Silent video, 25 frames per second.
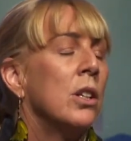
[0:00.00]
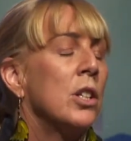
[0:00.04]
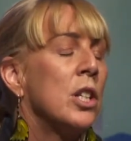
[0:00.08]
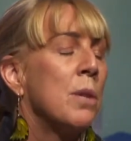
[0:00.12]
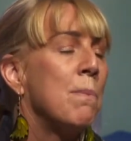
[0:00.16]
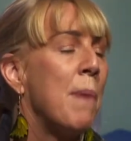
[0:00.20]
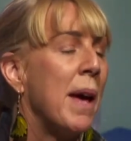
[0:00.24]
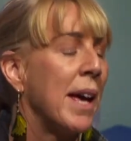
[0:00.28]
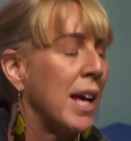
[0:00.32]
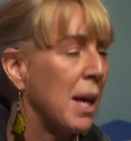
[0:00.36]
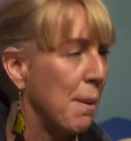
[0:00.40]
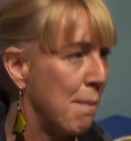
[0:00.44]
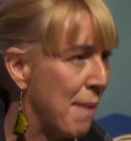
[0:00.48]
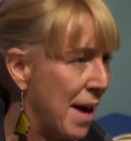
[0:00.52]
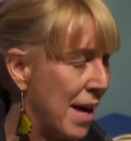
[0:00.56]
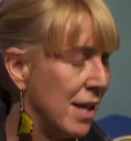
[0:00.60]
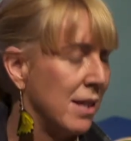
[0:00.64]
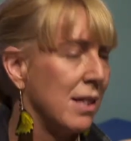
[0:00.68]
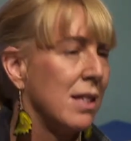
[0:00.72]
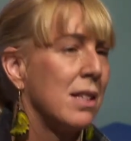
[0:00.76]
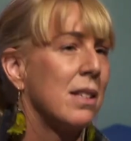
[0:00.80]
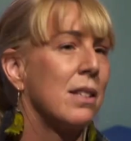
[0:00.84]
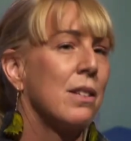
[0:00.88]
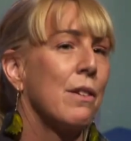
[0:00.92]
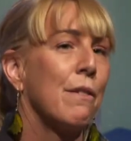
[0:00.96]
to make
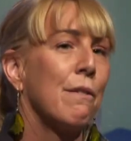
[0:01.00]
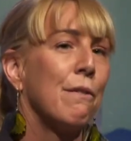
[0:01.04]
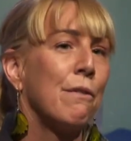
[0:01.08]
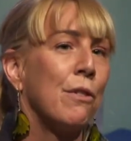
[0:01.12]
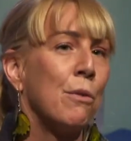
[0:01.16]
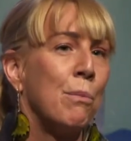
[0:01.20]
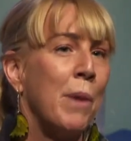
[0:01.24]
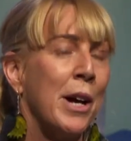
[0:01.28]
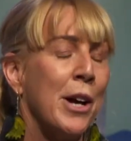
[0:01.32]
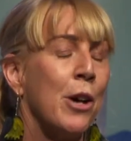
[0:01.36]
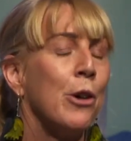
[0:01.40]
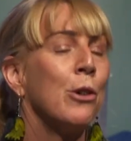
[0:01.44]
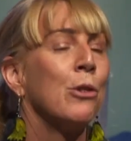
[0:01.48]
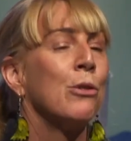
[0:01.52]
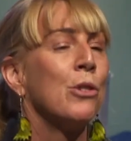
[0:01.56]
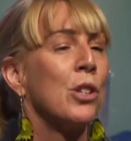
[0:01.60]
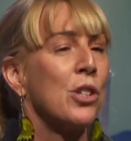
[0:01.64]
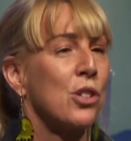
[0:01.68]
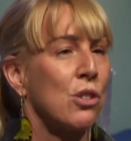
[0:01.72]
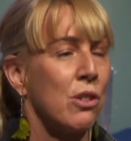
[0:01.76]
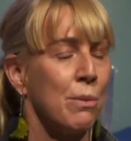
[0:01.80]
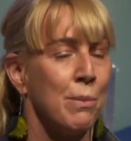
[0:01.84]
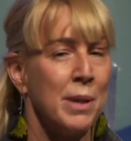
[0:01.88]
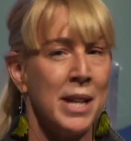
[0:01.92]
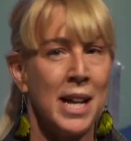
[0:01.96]
amends for my own
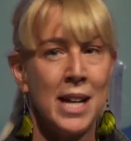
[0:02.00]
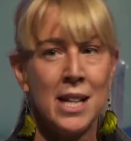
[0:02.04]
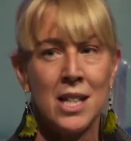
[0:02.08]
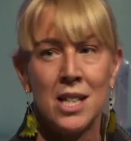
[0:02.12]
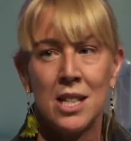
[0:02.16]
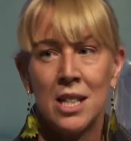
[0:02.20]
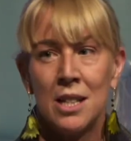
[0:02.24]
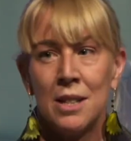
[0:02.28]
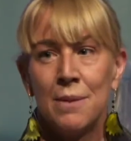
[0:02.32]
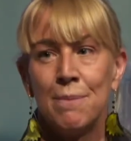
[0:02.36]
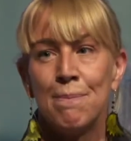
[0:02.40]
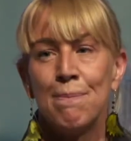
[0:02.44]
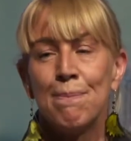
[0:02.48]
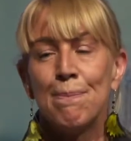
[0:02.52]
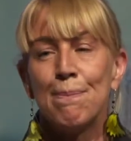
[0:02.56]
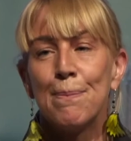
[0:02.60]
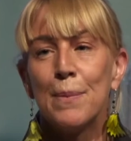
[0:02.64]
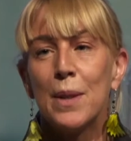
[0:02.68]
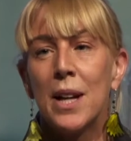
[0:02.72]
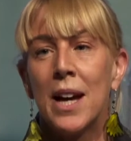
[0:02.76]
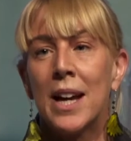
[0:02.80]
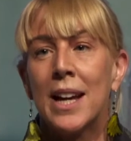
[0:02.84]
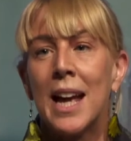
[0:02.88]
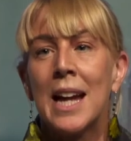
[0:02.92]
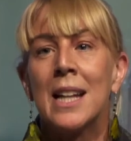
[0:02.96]
discrimination
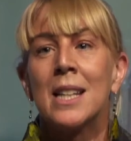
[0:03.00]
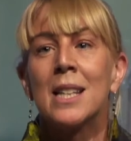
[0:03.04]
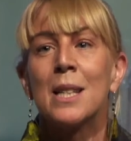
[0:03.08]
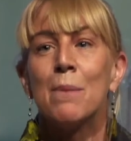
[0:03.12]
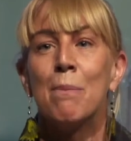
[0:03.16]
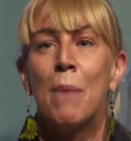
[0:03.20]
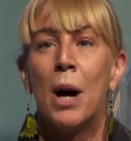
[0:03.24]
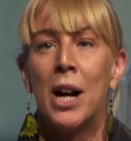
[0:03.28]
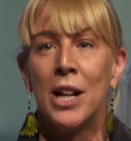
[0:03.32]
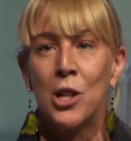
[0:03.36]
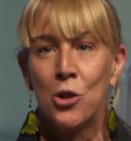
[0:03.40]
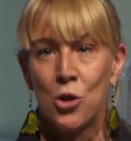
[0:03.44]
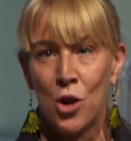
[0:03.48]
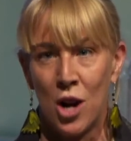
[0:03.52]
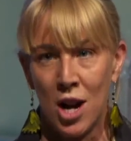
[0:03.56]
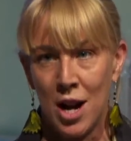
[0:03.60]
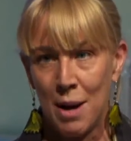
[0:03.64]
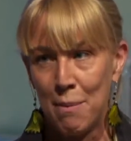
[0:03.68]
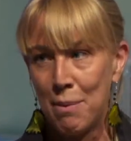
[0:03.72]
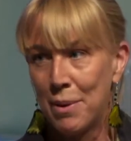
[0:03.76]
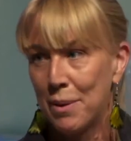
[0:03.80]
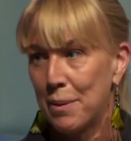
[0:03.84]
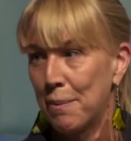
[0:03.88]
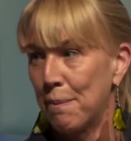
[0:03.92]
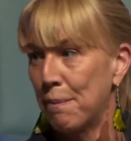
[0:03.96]
against my
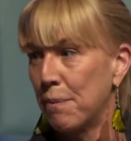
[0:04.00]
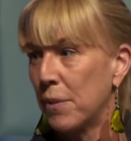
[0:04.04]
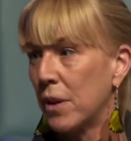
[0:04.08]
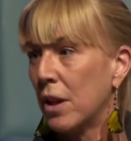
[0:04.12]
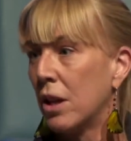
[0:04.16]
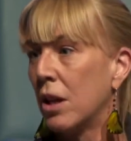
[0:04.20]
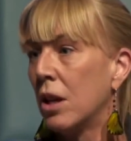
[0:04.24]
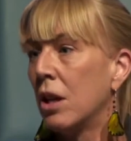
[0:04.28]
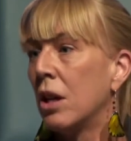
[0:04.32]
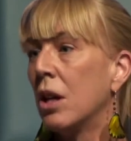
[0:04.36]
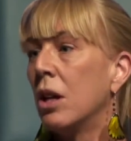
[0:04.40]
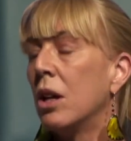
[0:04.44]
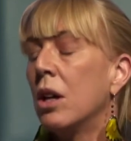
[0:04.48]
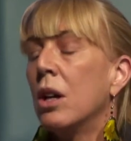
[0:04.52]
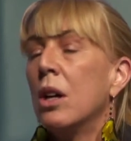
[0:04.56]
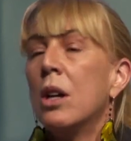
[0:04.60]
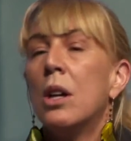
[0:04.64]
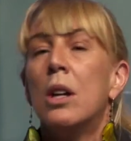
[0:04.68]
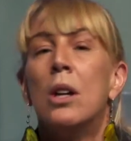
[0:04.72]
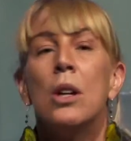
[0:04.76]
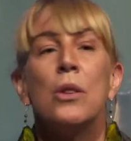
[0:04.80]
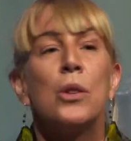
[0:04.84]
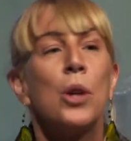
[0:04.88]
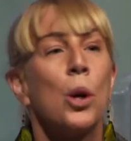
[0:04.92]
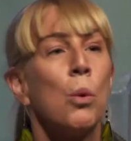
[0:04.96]
tribe.
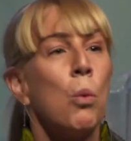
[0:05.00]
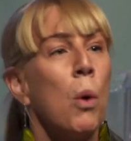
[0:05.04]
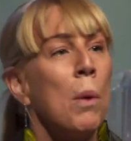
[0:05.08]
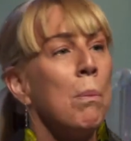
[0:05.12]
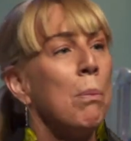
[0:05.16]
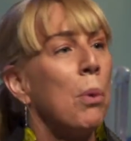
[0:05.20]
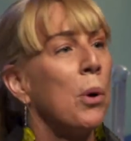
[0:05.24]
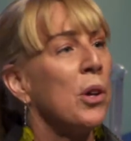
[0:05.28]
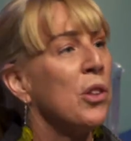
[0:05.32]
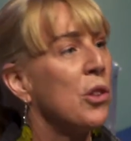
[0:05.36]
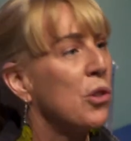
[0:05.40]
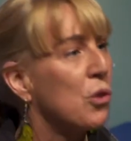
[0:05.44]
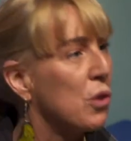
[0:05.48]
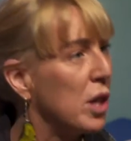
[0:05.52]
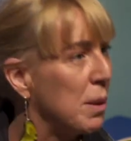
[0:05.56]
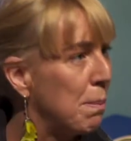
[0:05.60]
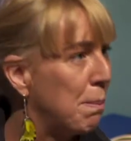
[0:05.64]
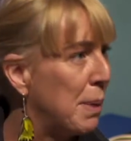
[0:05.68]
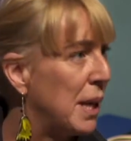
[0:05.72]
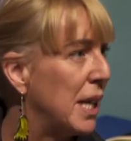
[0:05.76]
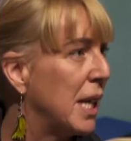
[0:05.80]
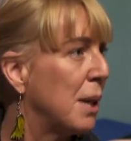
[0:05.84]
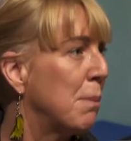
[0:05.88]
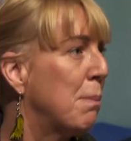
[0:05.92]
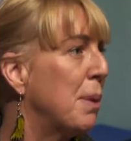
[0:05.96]
There are 1.3
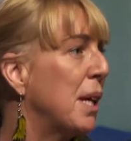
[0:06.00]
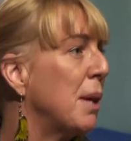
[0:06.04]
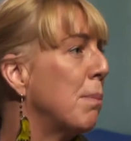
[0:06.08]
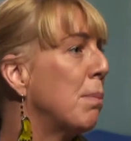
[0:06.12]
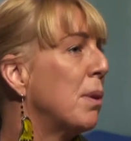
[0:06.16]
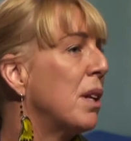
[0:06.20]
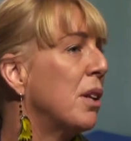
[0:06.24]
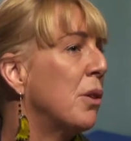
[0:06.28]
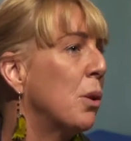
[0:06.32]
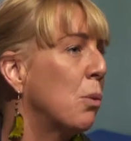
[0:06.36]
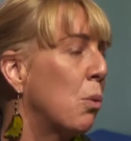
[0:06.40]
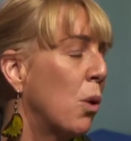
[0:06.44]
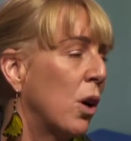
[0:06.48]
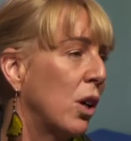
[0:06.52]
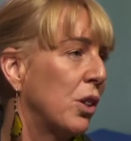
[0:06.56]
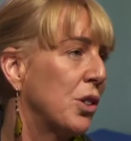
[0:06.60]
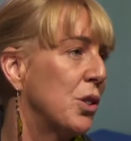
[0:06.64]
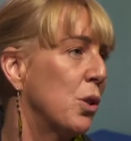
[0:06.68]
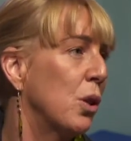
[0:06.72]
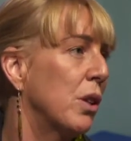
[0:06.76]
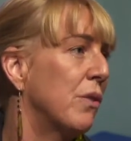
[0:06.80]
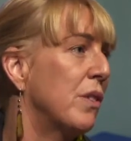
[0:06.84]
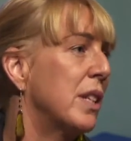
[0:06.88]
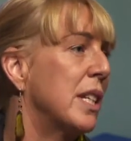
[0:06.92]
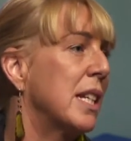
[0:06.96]
billion people in the world
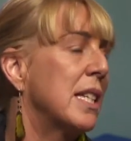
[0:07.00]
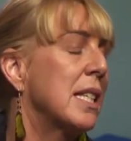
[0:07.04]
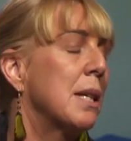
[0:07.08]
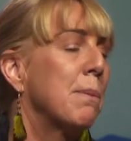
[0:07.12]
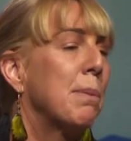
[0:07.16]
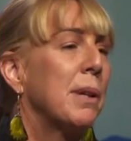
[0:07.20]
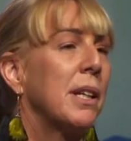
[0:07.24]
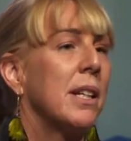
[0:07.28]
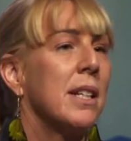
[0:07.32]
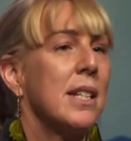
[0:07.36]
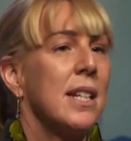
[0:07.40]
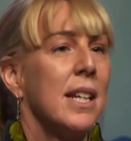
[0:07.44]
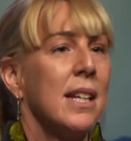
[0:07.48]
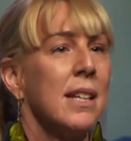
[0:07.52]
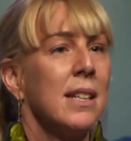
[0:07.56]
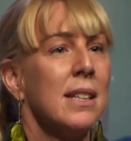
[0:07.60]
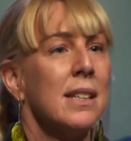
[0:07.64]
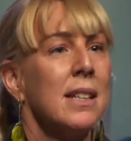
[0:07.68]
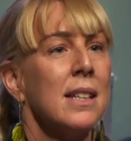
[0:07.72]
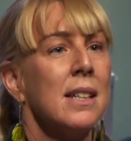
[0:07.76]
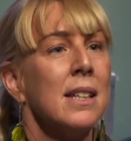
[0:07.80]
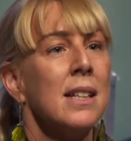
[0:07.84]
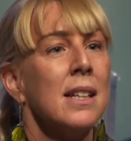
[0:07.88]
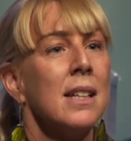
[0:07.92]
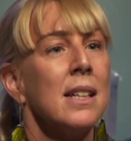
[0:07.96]
who have a disability,
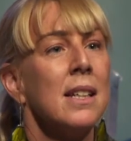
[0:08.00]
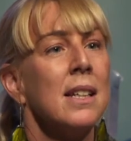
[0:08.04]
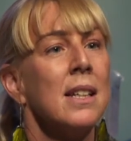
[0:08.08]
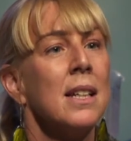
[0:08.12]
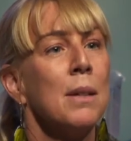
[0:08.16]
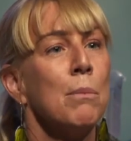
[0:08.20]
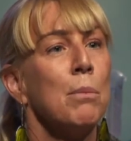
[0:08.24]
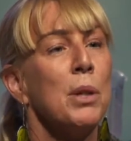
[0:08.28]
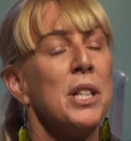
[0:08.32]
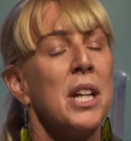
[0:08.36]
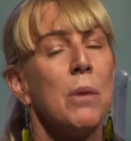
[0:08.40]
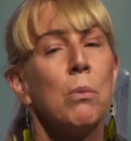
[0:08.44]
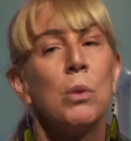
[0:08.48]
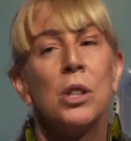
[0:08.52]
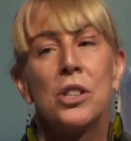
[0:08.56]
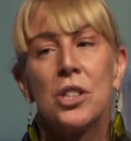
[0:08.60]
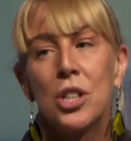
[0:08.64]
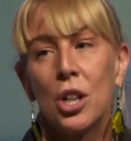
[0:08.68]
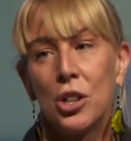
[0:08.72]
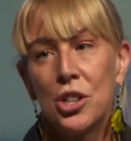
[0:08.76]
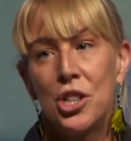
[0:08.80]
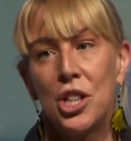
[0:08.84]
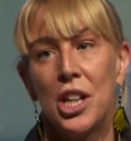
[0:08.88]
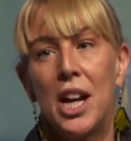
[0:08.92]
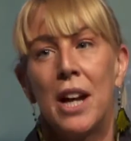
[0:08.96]
but it will
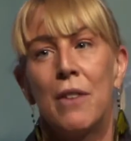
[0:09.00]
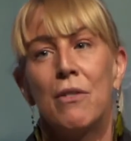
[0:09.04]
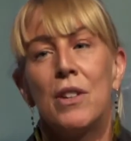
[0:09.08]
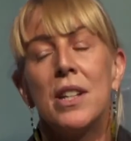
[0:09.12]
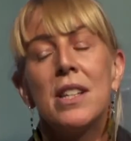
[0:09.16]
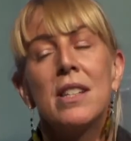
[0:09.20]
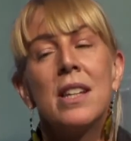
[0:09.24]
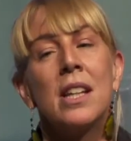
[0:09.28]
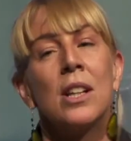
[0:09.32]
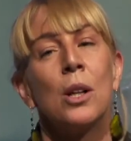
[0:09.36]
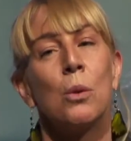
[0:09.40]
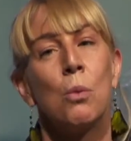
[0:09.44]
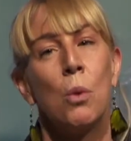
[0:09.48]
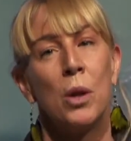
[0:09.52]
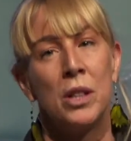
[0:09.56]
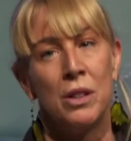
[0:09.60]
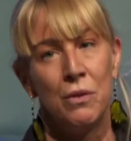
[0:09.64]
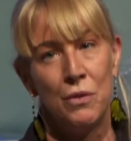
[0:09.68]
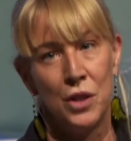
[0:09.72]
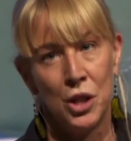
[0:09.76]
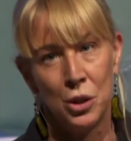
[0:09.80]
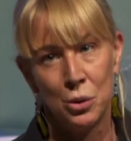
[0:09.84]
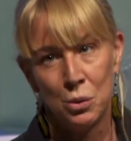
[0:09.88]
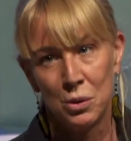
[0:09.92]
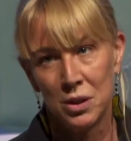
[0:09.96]
touch every single one
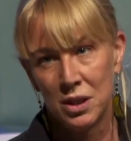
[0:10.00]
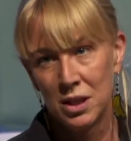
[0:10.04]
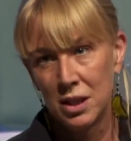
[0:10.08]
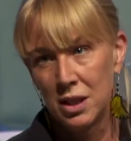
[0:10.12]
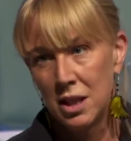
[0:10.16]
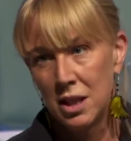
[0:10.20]
of you.